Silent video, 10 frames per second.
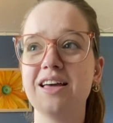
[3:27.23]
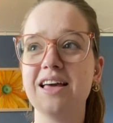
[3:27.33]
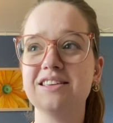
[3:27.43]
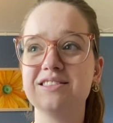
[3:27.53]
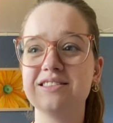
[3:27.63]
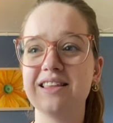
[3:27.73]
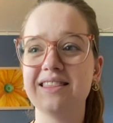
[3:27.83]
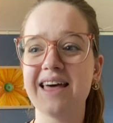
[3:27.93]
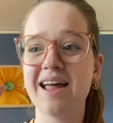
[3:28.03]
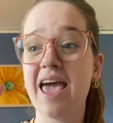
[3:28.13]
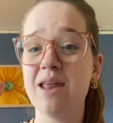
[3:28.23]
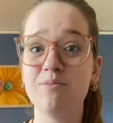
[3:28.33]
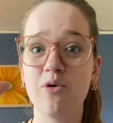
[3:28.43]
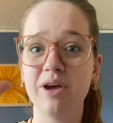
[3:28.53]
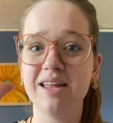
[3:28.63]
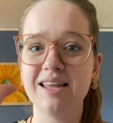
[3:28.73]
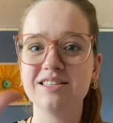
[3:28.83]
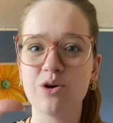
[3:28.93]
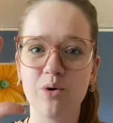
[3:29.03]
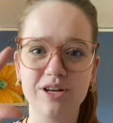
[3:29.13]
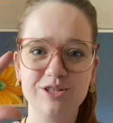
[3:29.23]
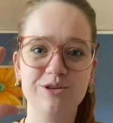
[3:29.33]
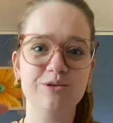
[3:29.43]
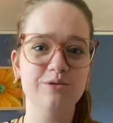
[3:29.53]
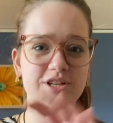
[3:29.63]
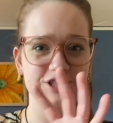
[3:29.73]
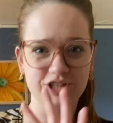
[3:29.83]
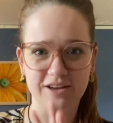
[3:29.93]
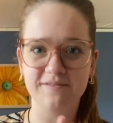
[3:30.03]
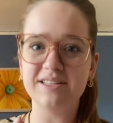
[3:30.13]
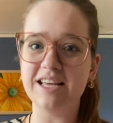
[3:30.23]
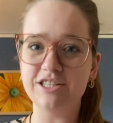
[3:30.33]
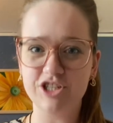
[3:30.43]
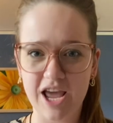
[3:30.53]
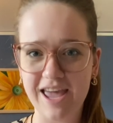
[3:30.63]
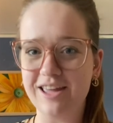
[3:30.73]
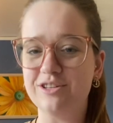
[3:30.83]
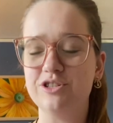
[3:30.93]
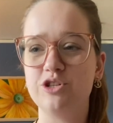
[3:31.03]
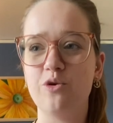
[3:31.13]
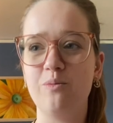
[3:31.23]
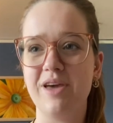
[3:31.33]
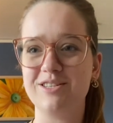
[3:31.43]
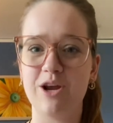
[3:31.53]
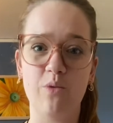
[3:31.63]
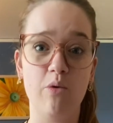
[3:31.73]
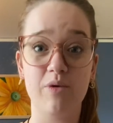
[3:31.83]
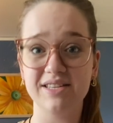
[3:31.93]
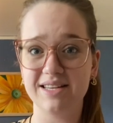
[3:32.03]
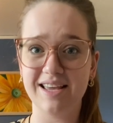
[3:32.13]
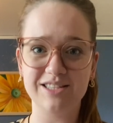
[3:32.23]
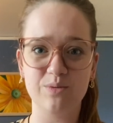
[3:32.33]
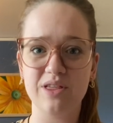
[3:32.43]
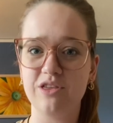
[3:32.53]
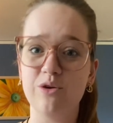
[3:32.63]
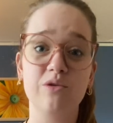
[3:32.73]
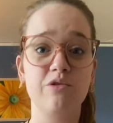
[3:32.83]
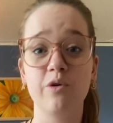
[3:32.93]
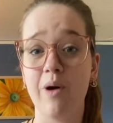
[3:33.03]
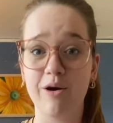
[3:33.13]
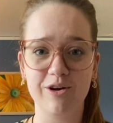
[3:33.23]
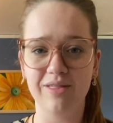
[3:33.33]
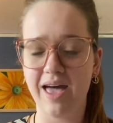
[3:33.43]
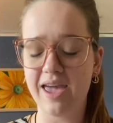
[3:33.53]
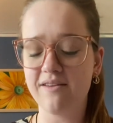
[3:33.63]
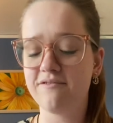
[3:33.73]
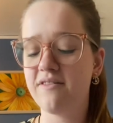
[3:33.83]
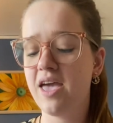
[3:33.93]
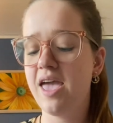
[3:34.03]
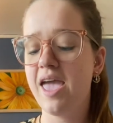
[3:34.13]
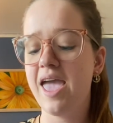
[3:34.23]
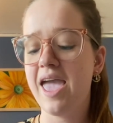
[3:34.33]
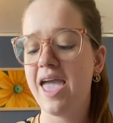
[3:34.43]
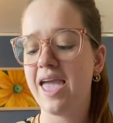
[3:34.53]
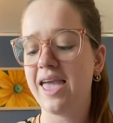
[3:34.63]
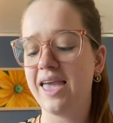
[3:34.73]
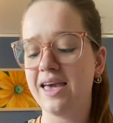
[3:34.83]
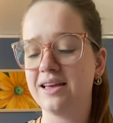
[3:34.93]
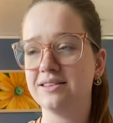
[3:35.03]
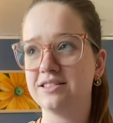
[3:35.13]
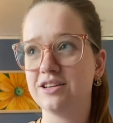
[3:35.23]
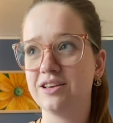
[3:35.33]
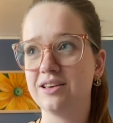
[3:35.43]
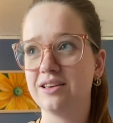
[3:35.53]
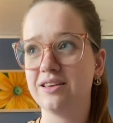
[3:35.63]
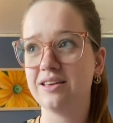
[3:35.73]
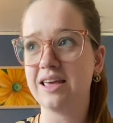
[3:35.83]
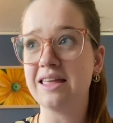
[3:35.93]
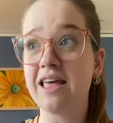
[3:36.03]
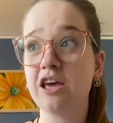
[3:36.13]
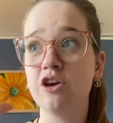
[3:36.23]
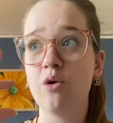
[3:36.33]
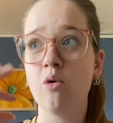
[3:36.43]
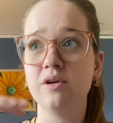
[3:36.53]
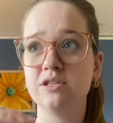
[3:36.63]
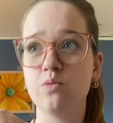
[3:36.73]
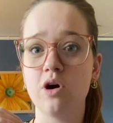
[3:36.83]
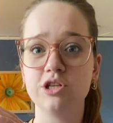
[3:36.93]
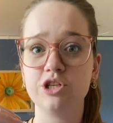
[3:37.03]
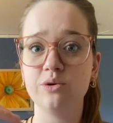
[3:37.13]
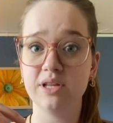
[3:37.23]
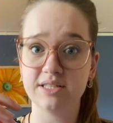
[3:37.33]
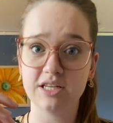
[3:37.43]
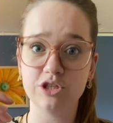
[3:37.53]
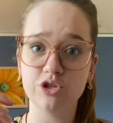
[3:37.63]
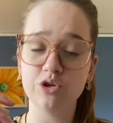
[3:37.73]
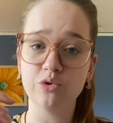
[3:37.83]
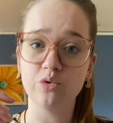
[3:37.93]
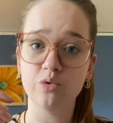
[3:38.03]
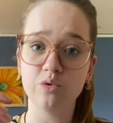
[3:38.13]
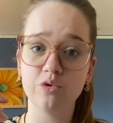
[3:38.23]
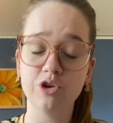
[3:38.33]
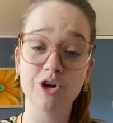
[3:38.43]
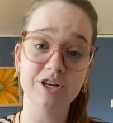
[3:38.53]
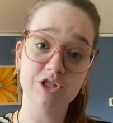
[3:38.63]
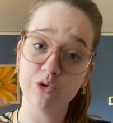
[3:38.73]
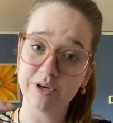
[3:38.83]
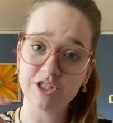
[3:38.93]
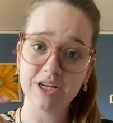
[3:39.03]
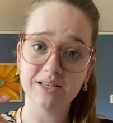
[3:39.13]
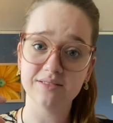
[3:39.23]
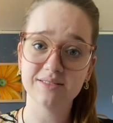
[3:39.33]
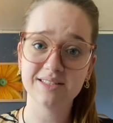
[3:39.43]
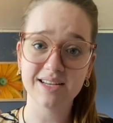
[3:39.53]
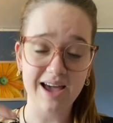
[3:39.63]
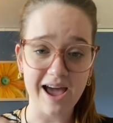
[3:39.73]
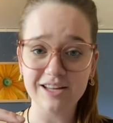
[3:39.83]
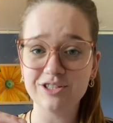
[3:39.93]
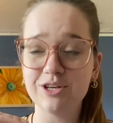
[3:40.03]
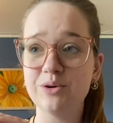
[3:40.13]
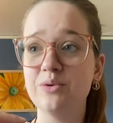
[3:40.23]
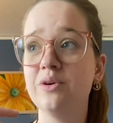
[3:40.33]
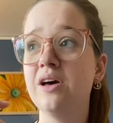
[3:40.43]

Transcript: It's that end point is going to shift and change based on what resonates with you throughout your life. And in that, you always want to listen to your intuition to guide you.